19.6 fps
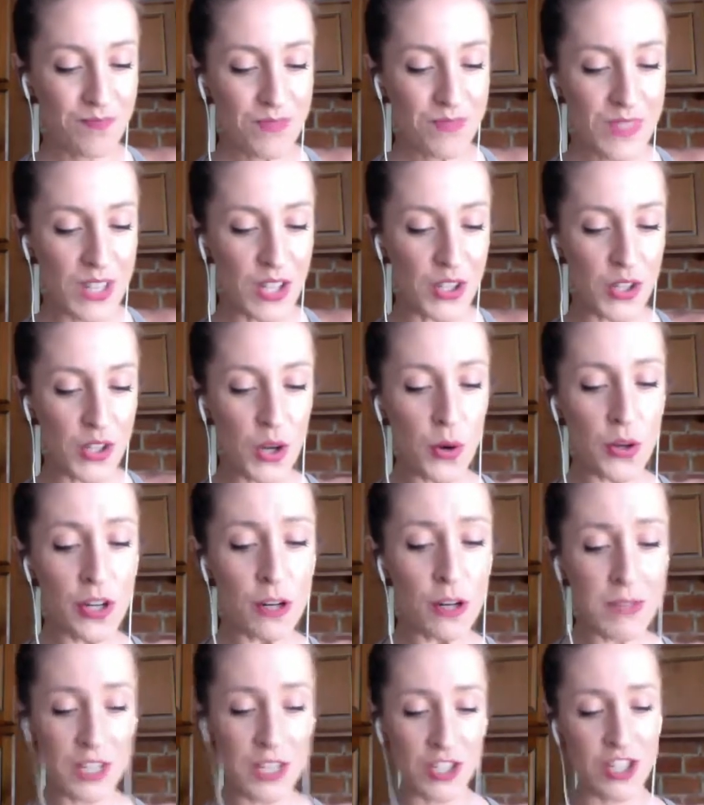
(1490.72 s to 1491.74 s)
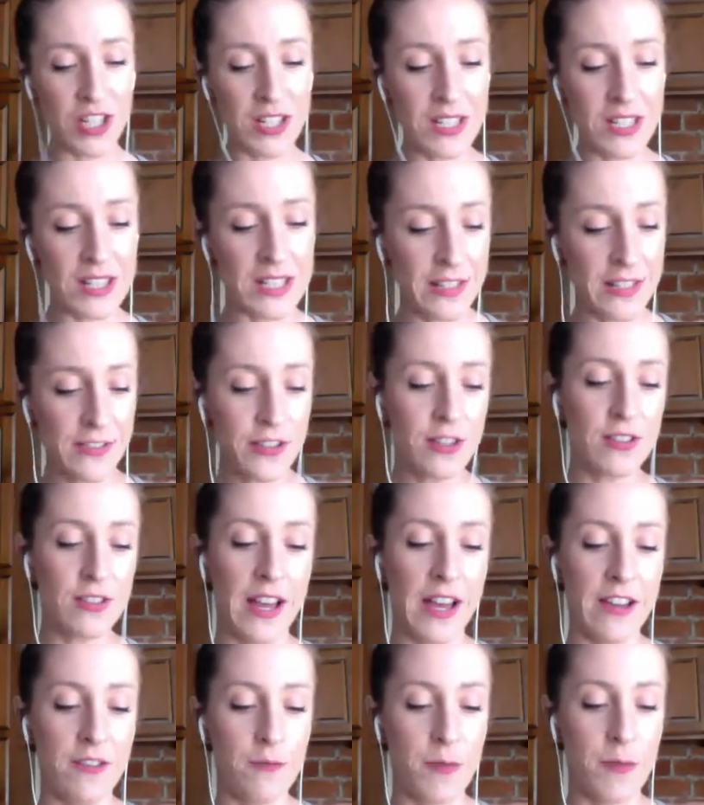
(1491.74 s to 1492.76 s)
know your mission, live your
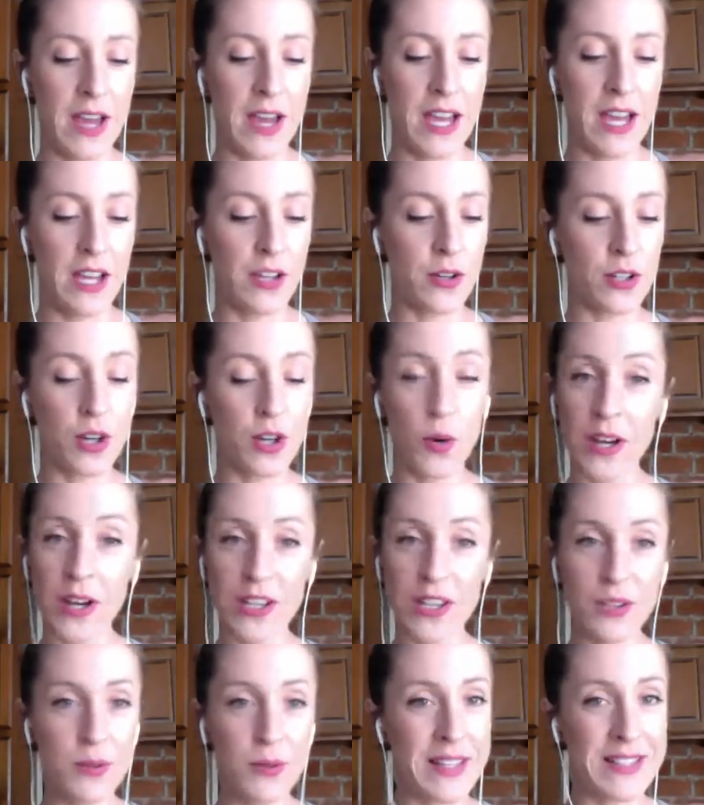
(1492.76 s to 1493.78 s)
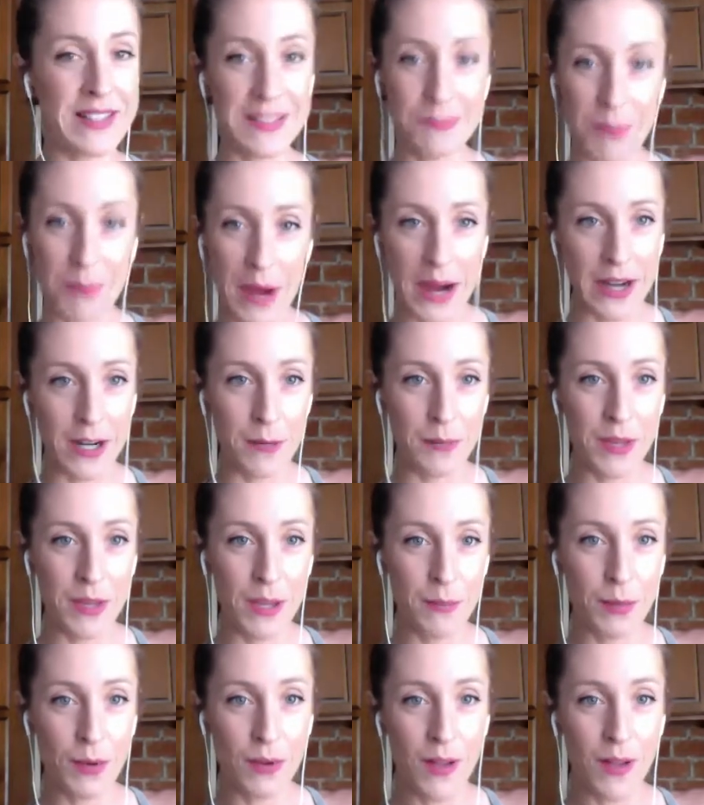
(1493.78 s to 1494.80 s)
life by it. You're going to inspire
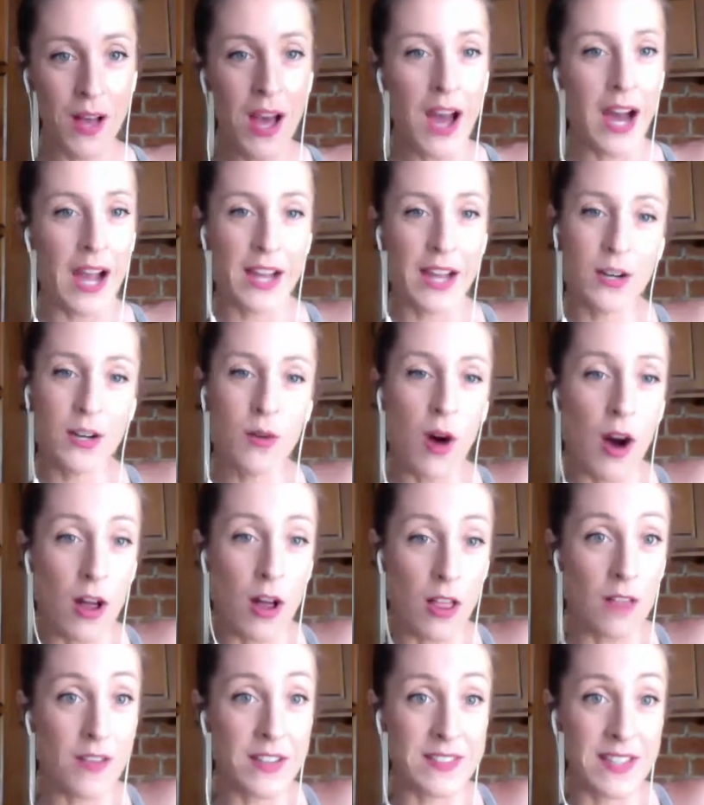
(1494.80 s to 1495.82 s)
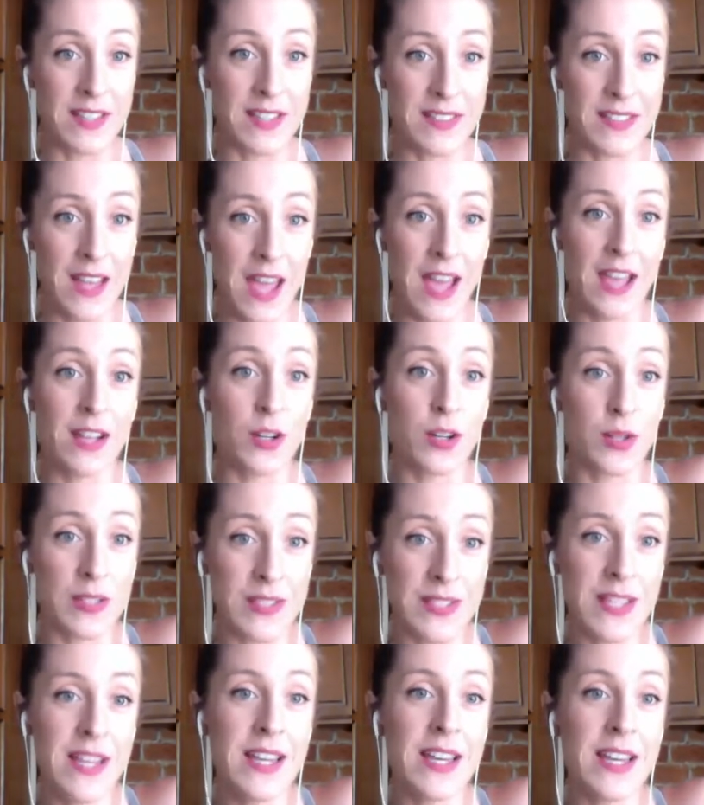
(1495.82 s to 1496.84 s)
people. I know all of us can say,
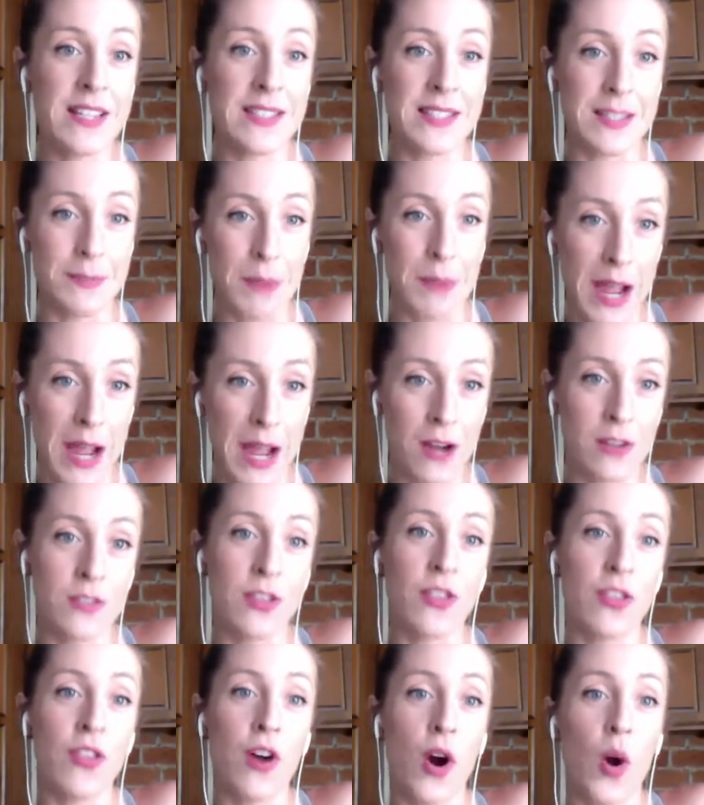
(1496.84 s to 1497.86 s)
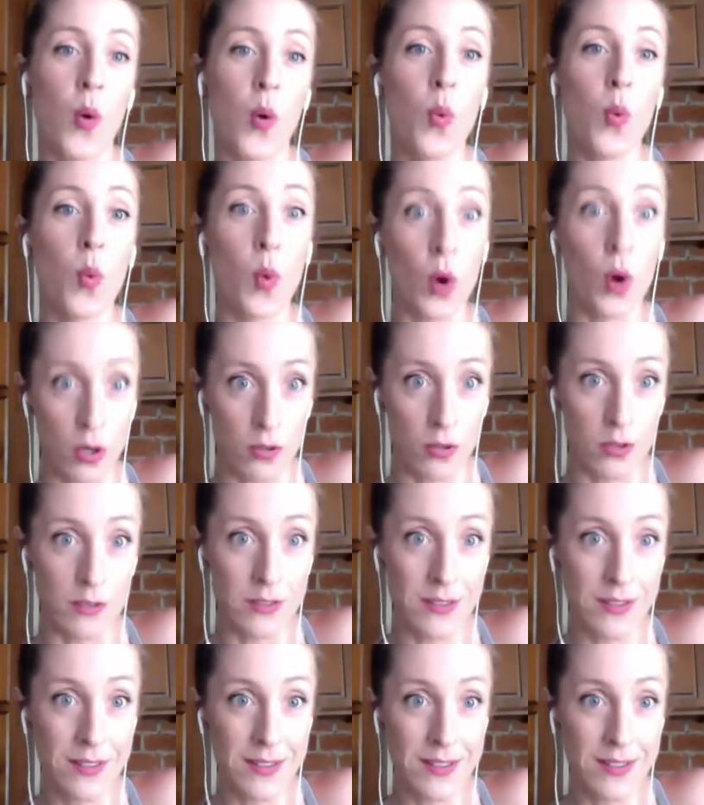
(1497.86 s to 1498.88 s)
Christy inspires the world.
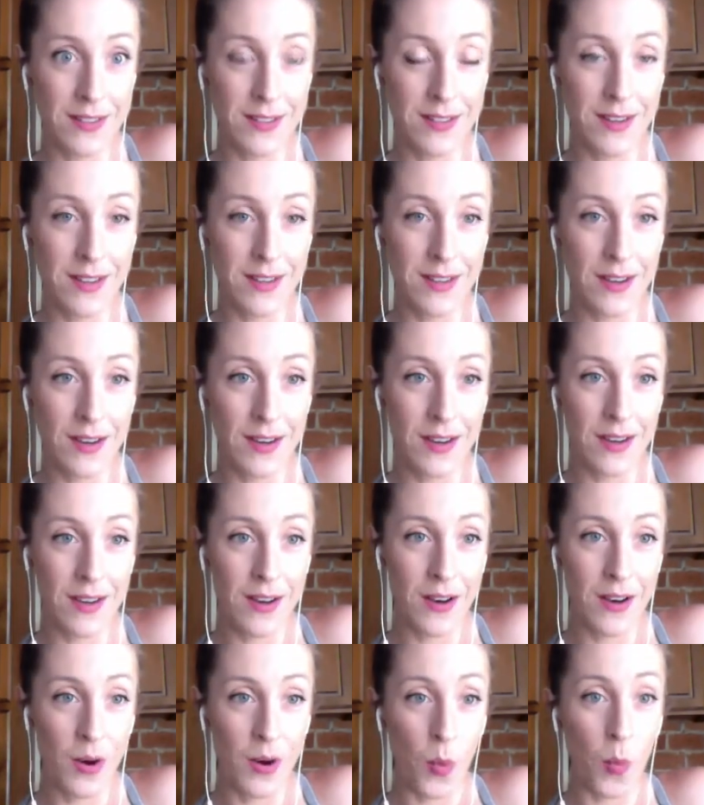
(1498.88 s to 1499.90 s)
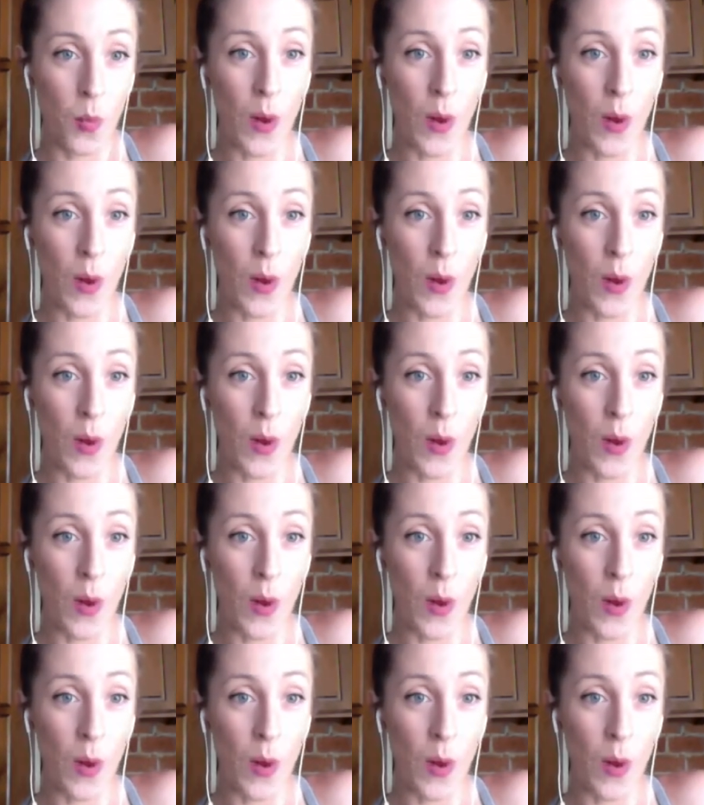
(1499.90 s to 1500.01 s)
Why